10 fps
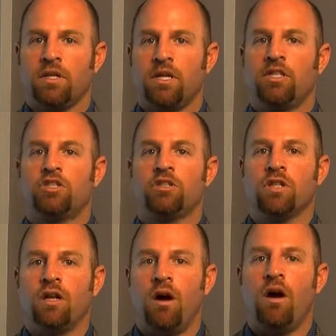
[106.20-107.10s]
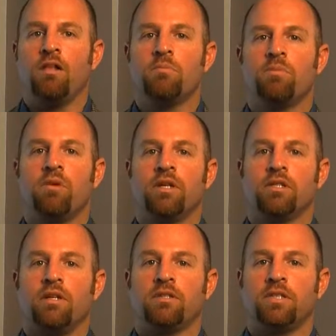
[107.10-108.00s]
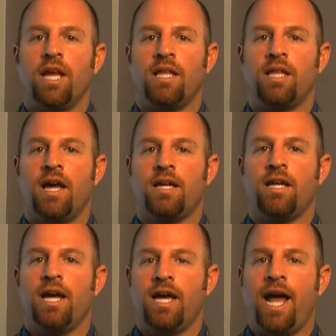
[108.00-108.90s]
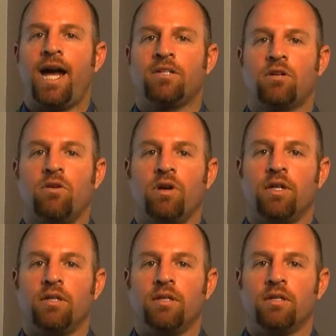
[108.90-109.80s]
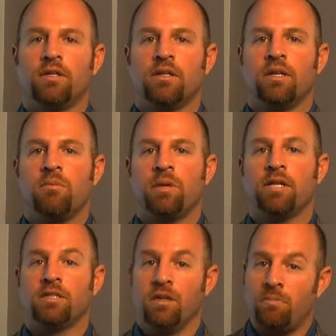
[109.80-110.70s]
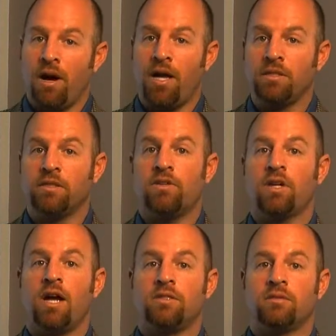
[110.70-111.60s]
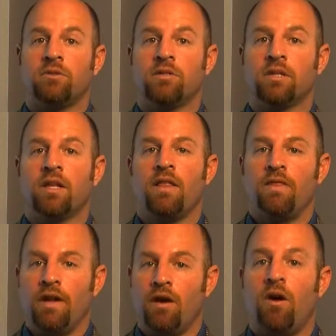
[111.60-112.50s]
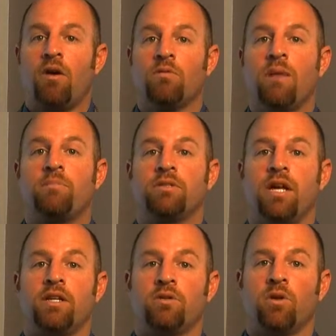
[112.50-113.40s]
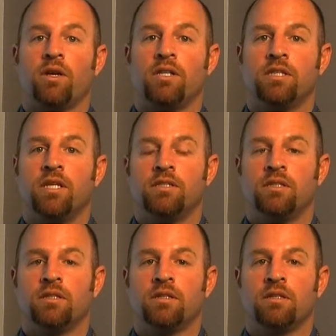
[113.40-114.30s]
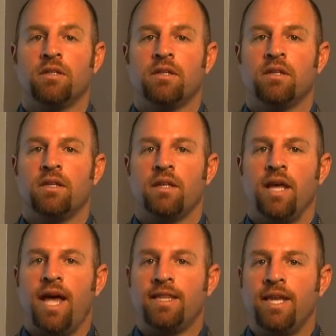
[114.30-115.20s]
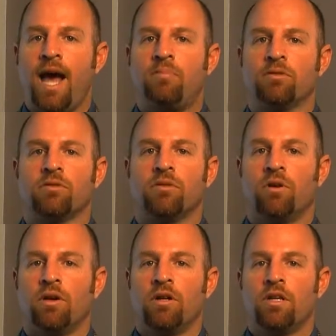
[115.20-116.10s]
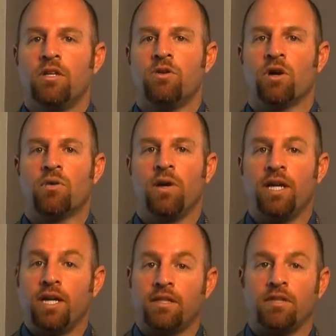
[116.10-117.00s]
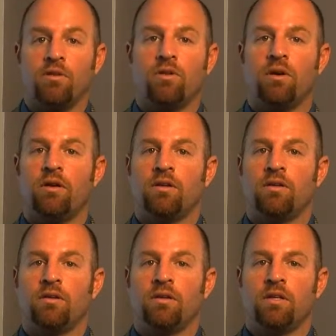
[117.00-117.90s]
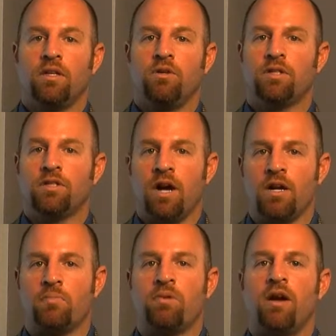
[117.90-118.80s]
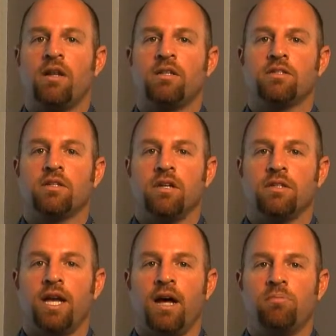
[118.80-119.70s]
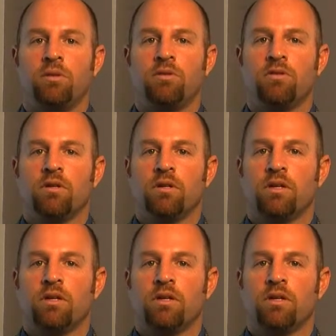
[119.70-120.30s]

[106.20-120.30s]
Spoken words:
Ensure that all employees understand that and act accordingly, because in the minds of your customers, they all represent your organization. At the Apple Store, you are greeted at the door. You're assigned a product consultant to help you.